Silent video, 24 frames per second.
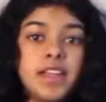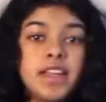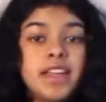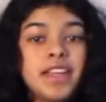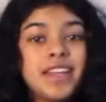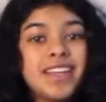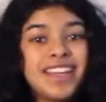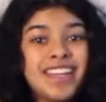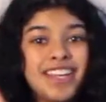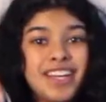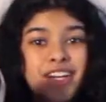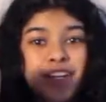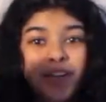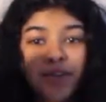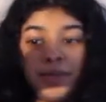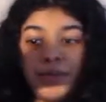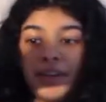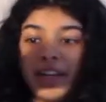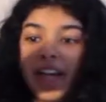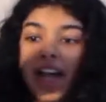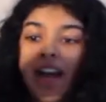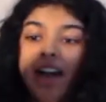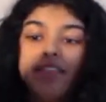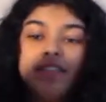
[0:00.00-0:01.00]
Here
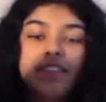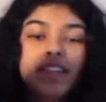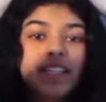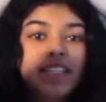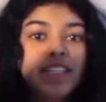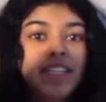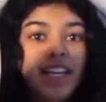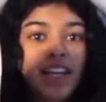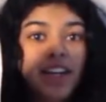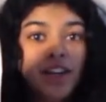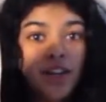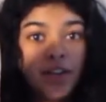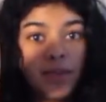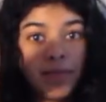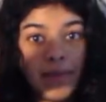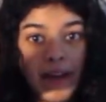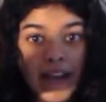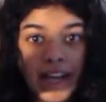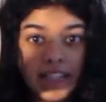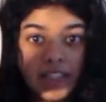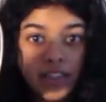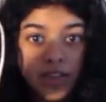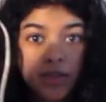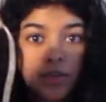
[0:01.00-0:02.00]
we have a standard
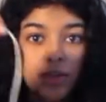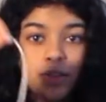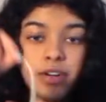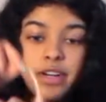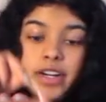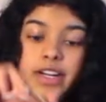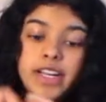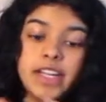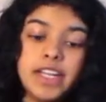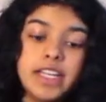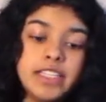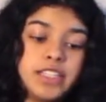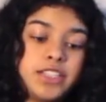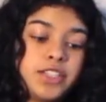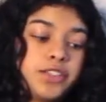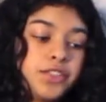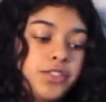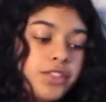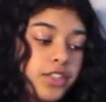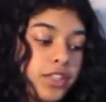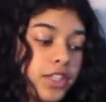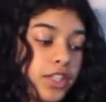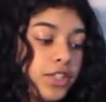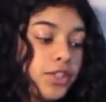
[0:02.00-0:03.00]
mask cord. It's
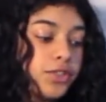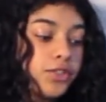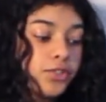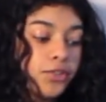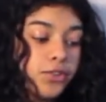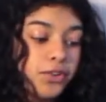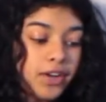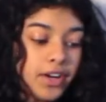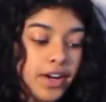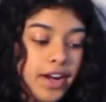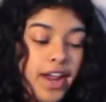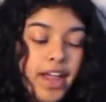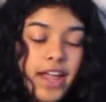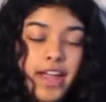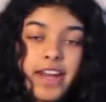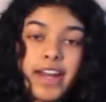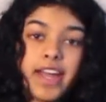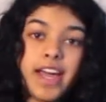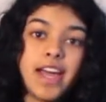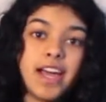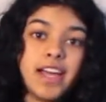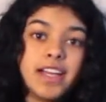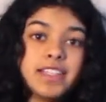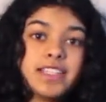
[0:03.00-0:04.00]
usually short and
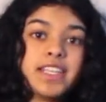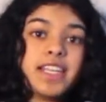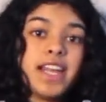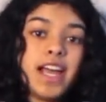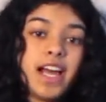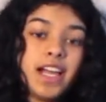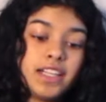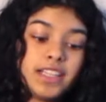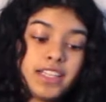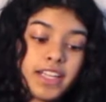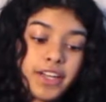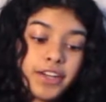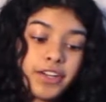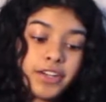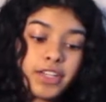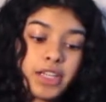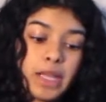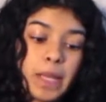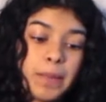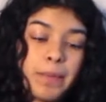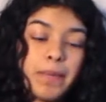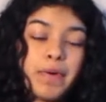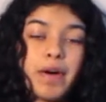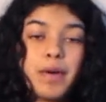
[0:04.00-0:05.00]
it has an alligator
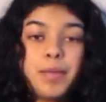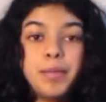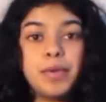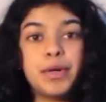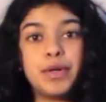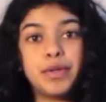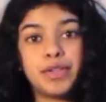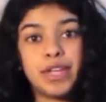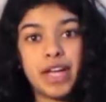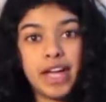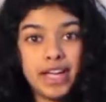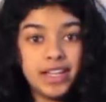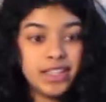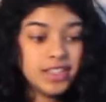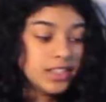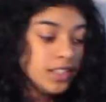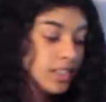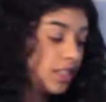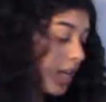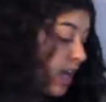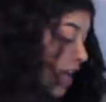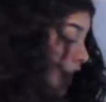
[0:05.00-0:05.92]
clip on both ends.